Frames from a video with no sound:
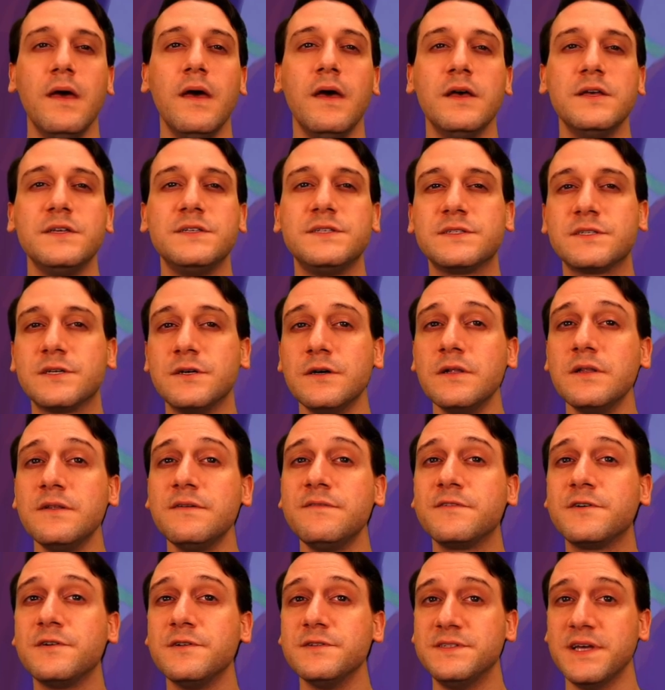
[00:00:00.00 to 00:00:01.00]
Skull of
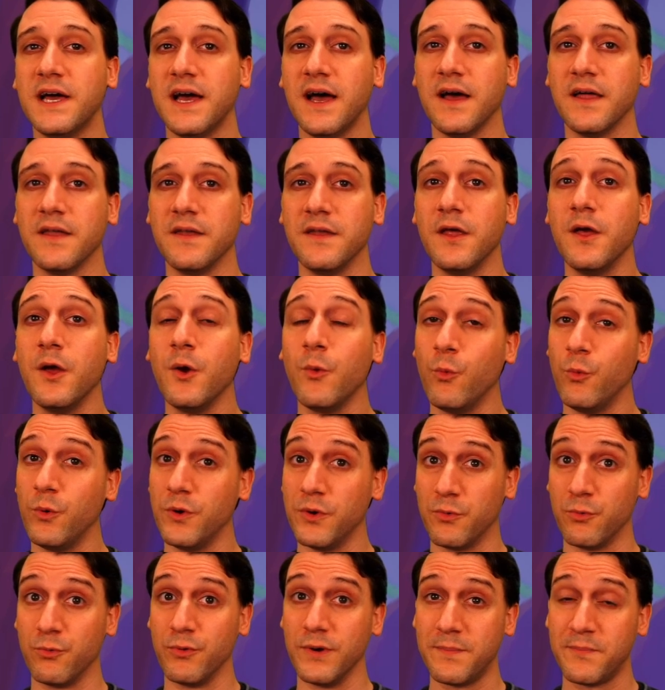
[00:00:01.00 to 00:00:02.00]
Gul'dan
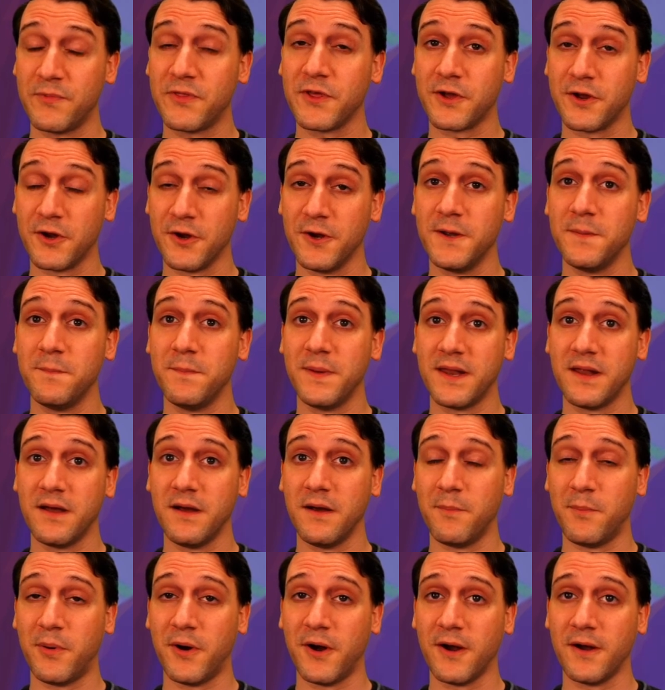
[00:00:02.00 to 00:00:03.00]
would rip the current meta
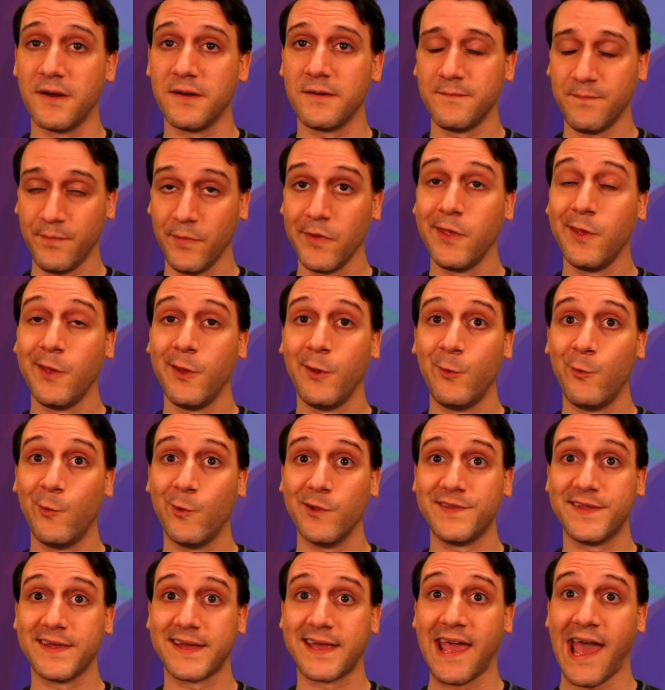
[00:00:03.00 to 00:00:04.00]
apart, will
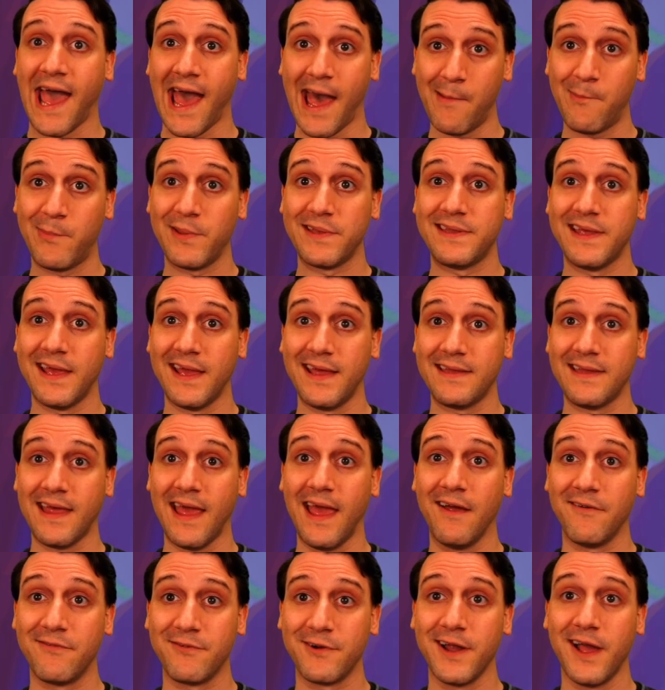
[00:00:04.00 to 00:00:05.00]
decapitate
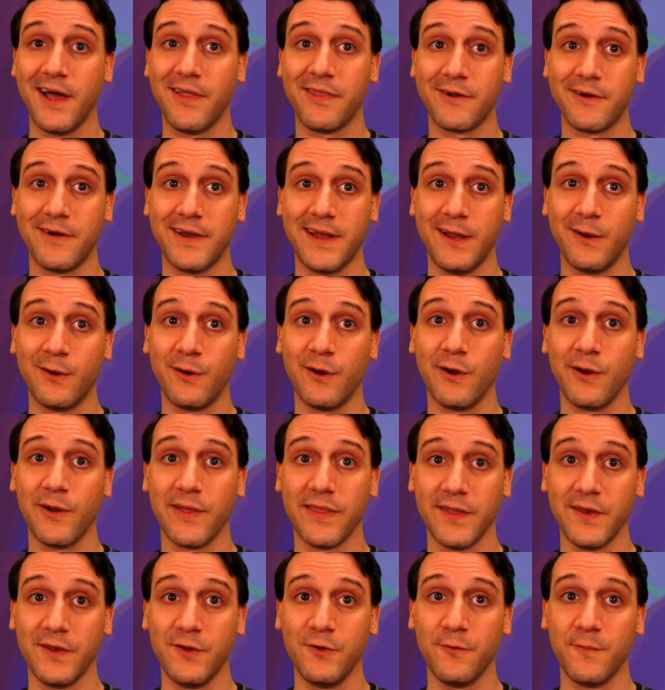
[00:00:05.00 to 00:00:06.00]
every other hero in
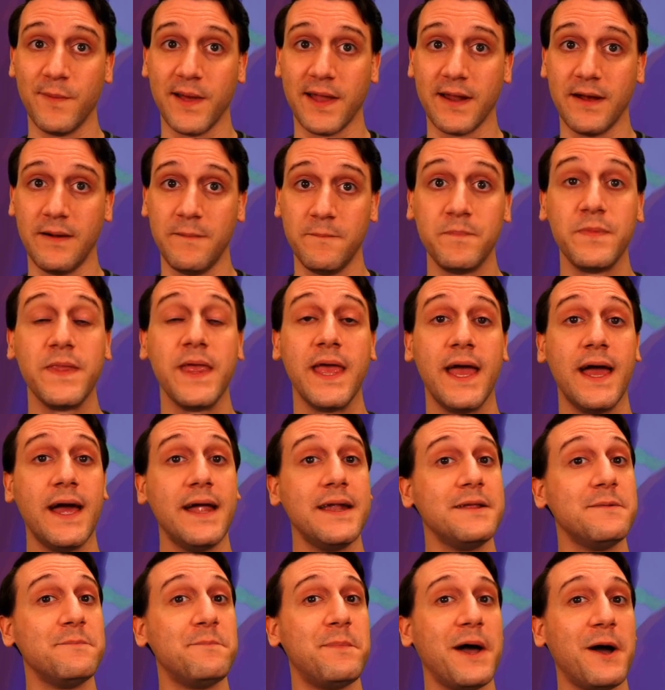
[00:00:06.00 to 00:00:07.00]
the new meta, and
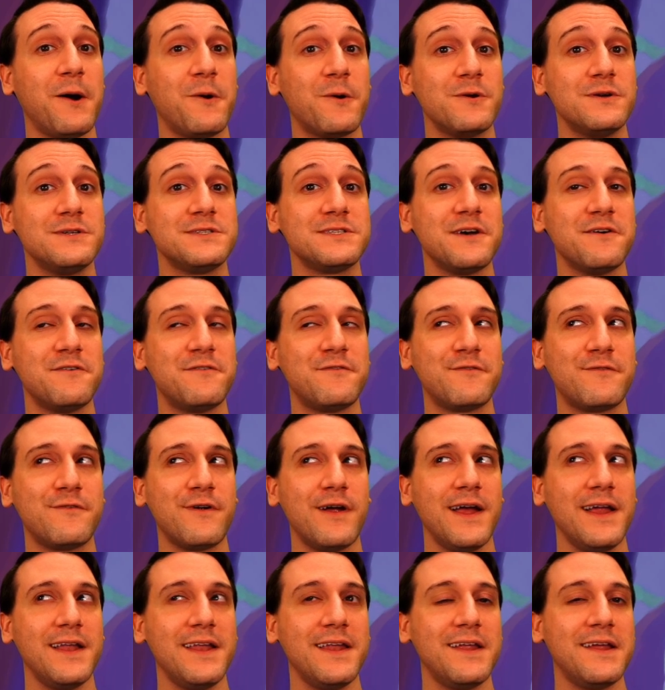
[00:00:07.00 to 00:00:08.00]
empowers a
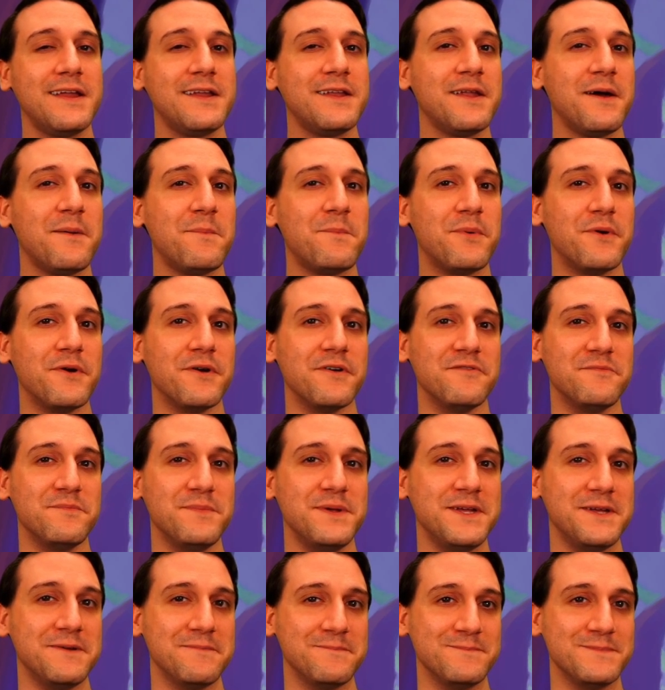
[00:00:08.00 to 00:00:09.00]
frightening number of
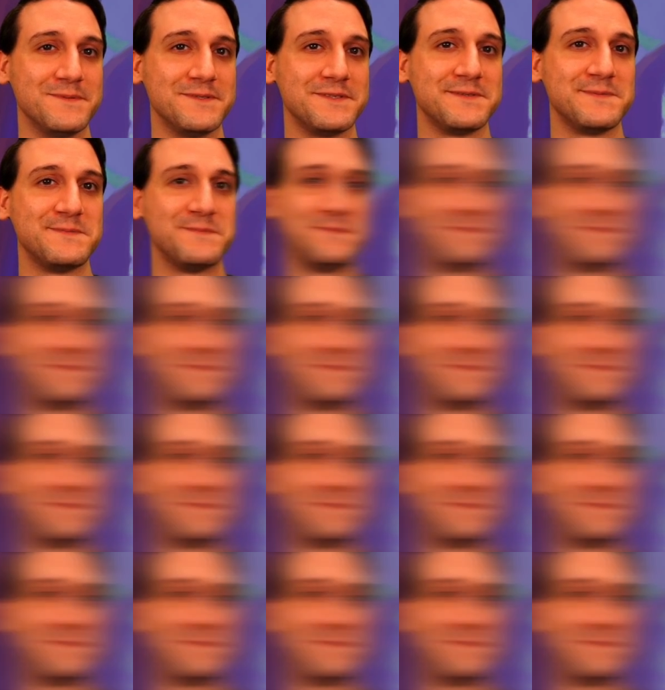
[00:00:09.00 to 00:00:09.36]
memes.